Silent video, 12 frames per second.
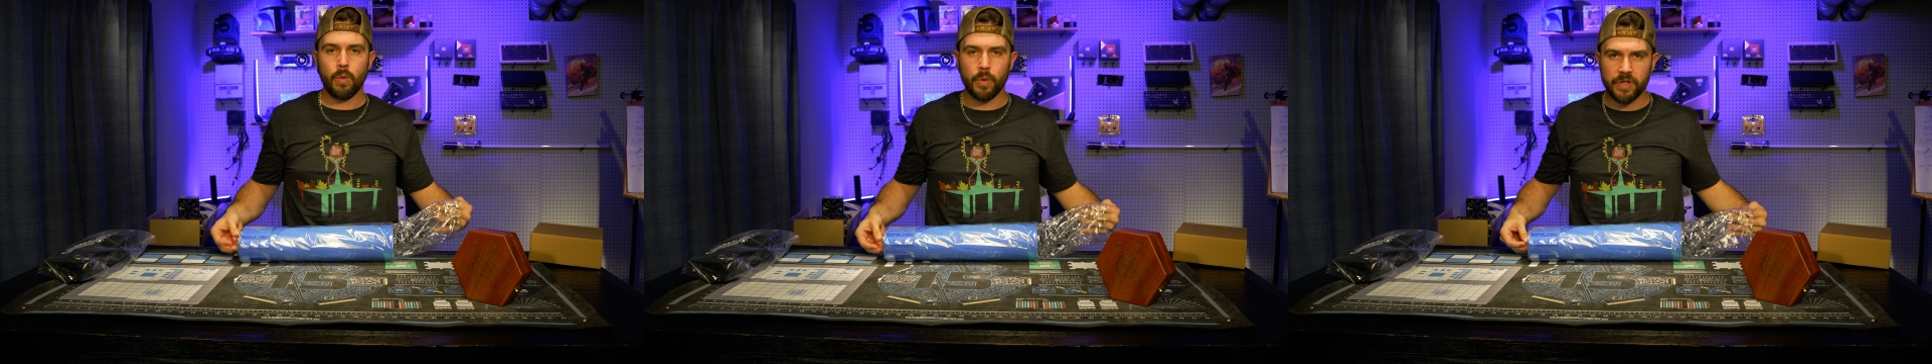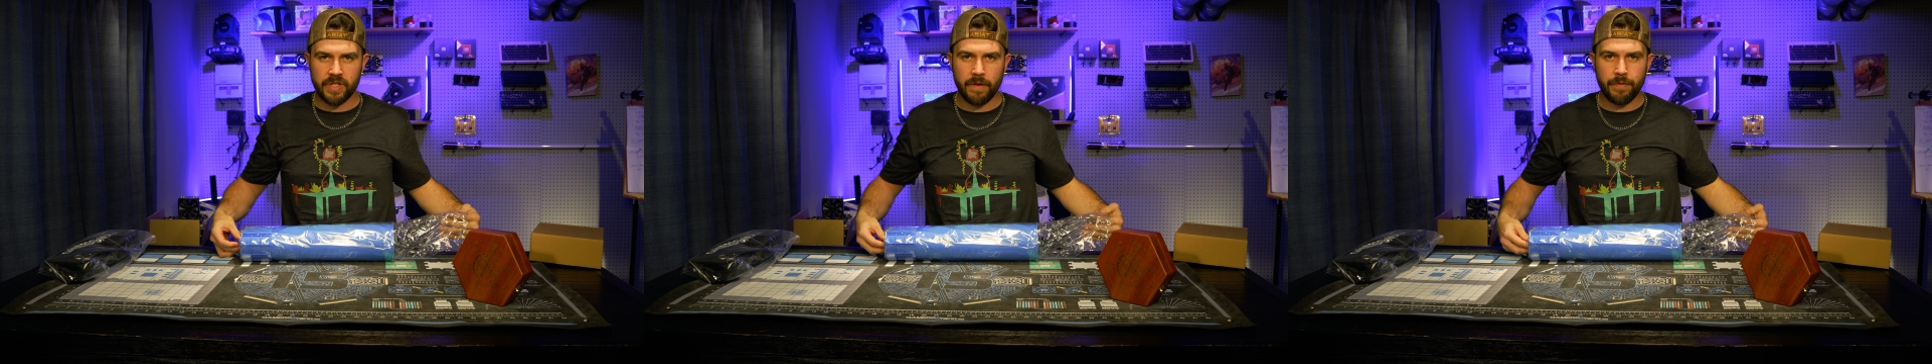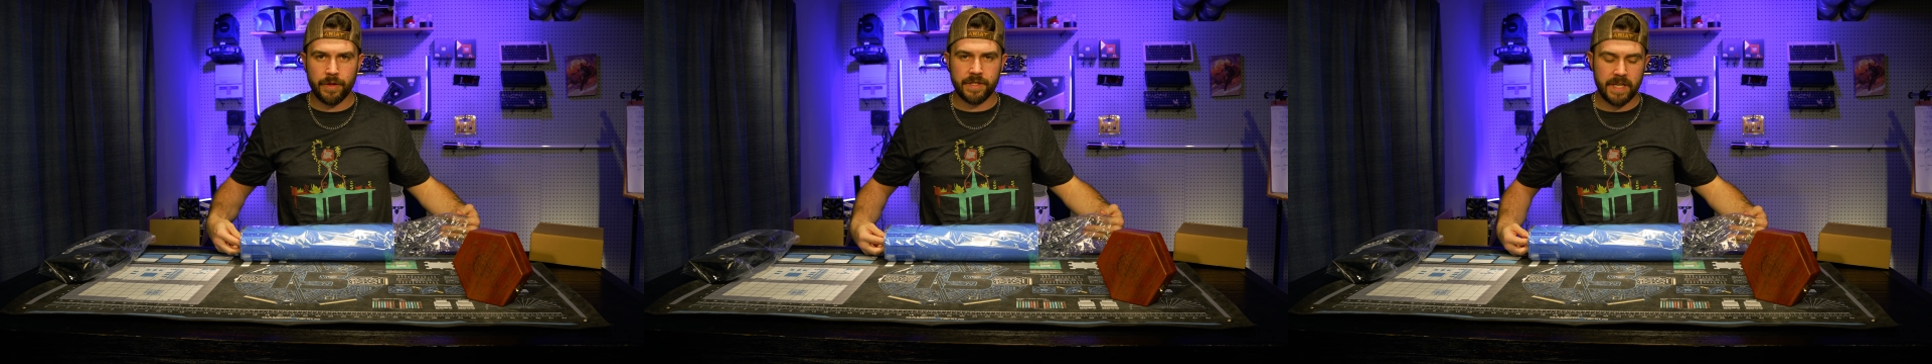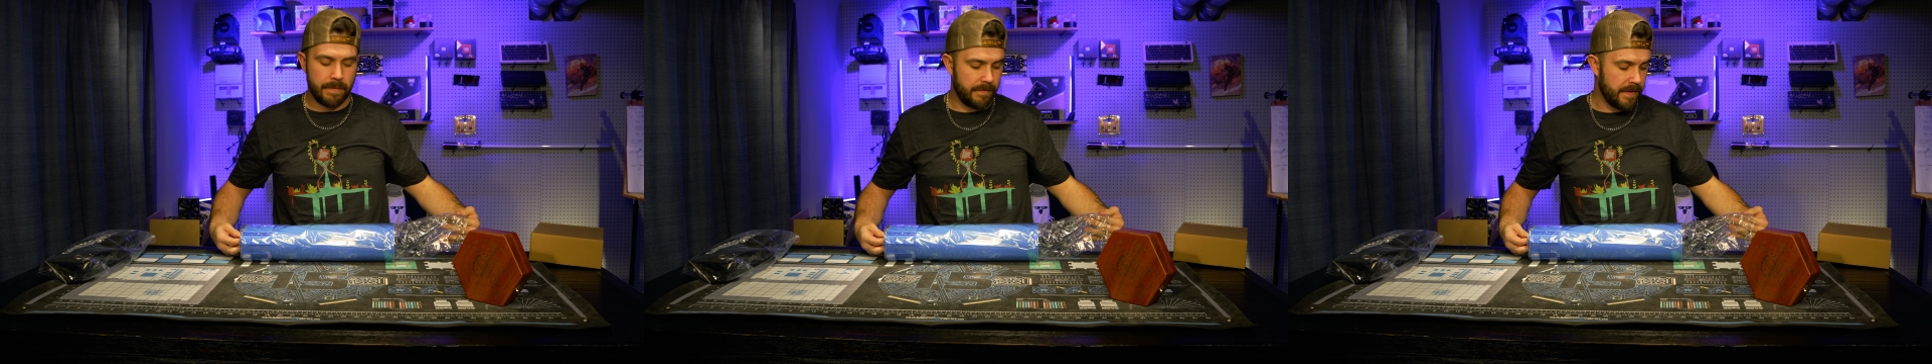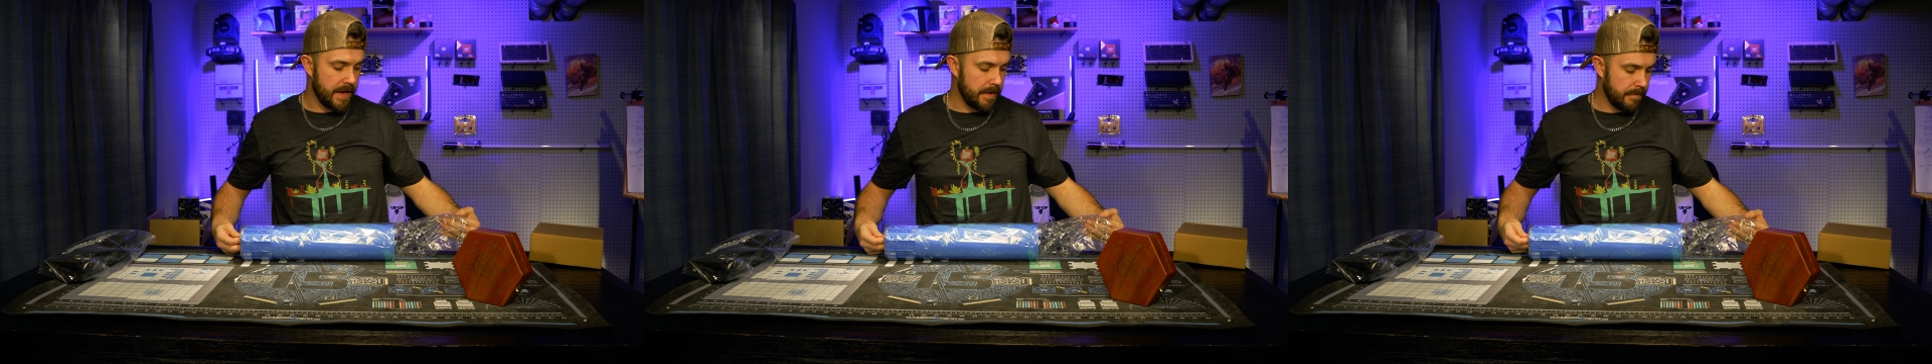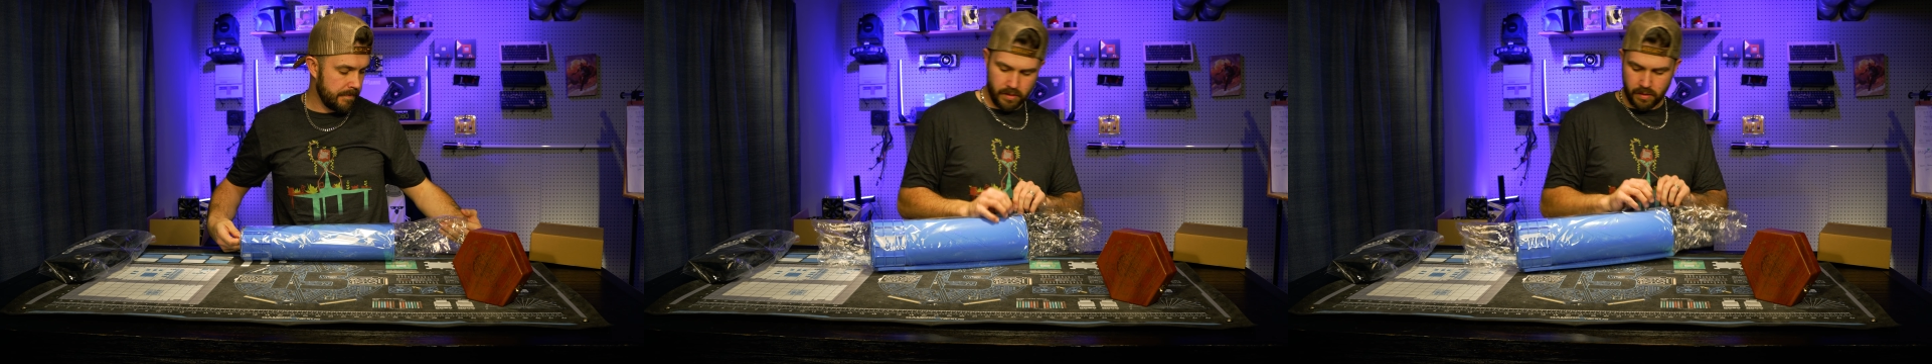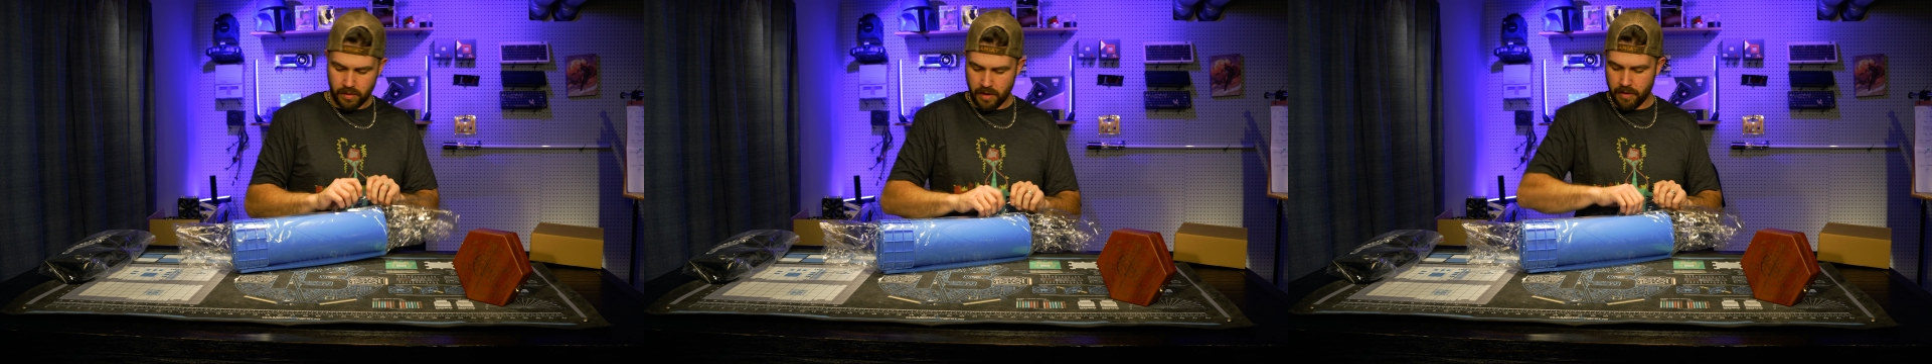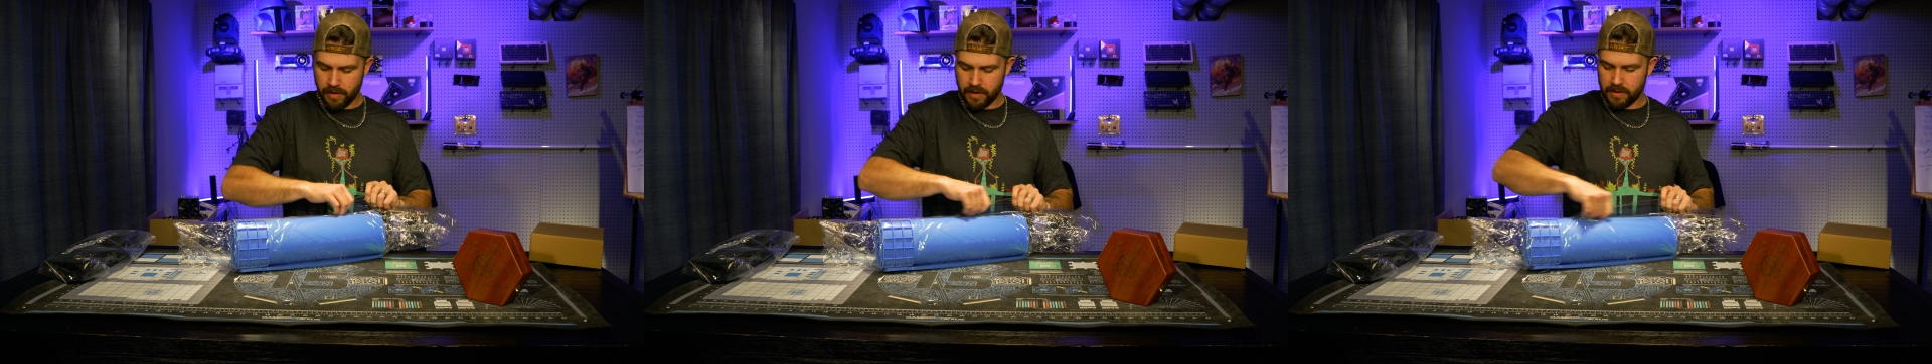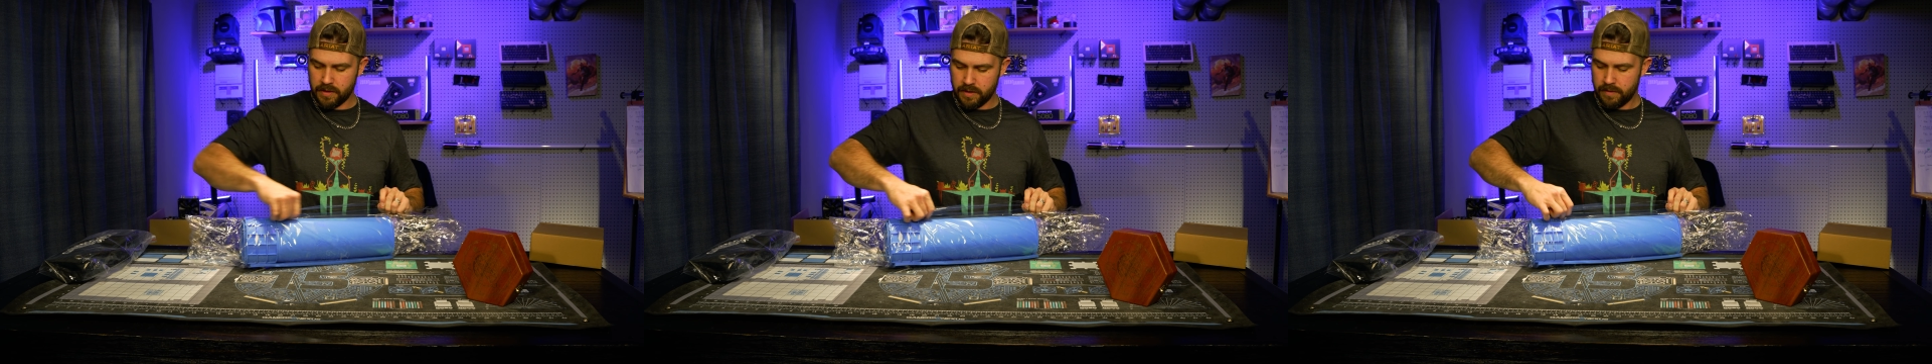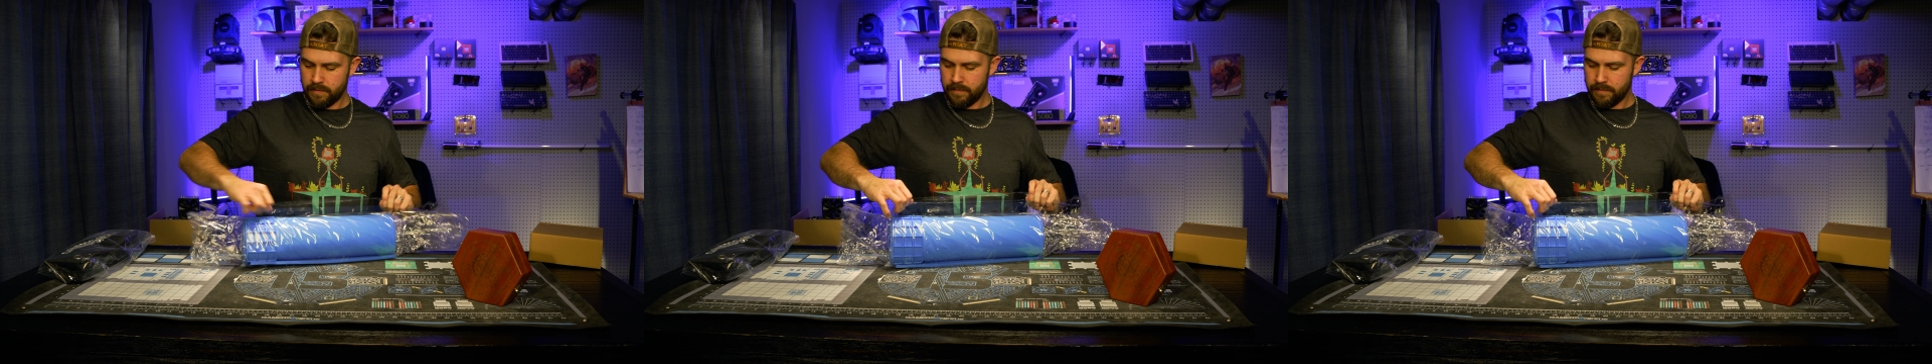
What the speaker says: will suffer the same fate. There it is.